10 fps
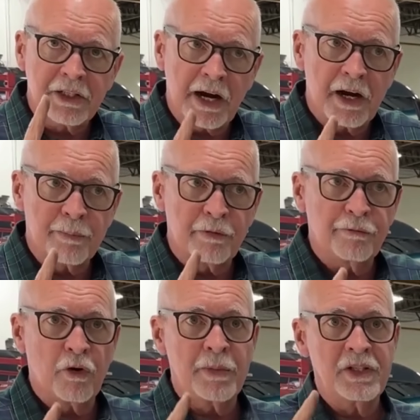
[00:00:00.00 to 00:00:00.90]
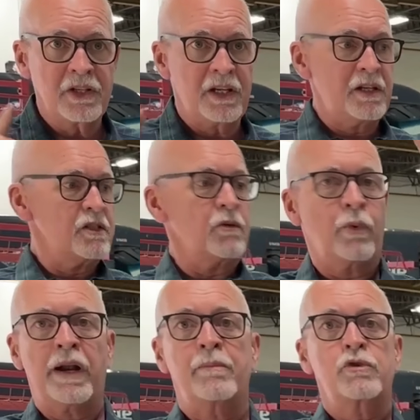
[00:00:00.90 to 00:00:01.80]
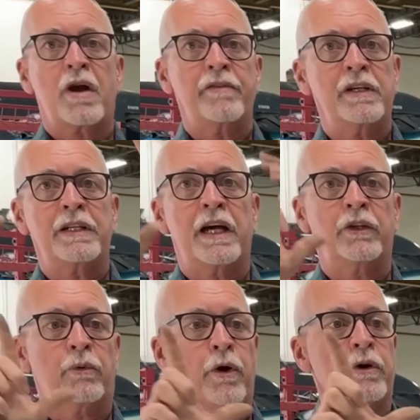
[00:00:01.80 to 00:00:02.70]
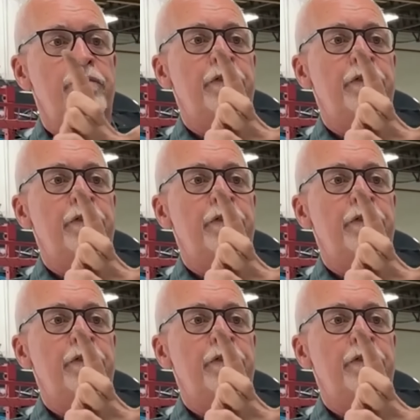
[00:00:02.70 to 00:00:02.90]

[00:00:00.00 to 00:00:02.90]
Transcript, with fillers: tire performance is when I'm driving down the road,